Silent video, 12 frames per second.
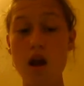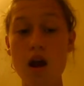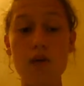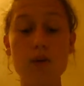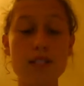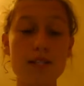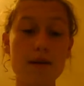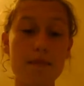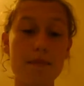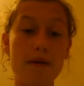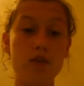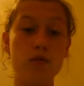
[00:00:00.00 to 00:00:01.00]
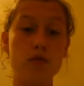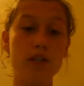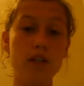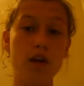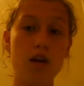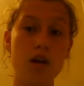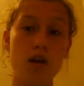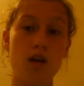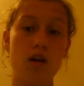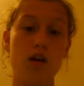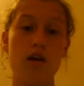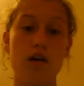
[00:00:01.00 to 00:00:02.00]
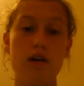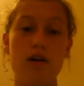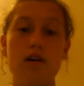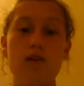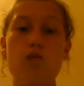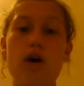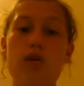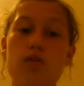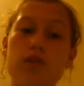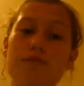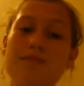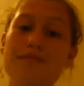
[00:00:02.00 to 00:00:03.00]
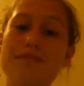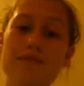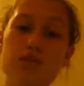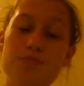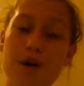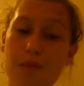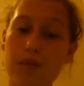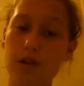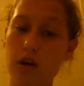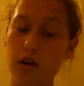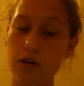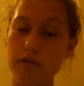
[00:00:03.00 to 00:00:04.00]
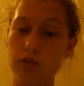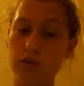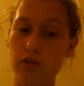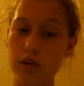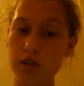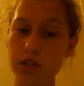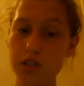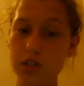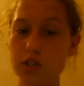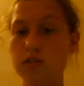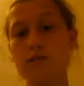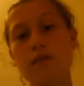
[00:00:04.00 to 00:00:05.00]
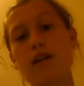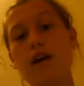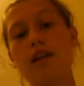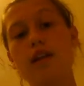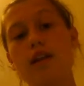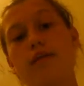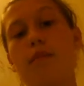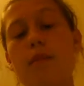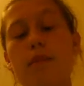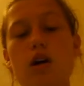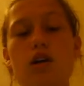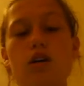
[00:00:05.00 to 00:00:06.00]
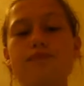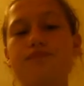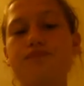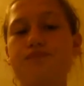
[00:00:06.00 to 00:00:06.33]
Alright, what's up everyone? Welcome to my blog, of course, my daily blog.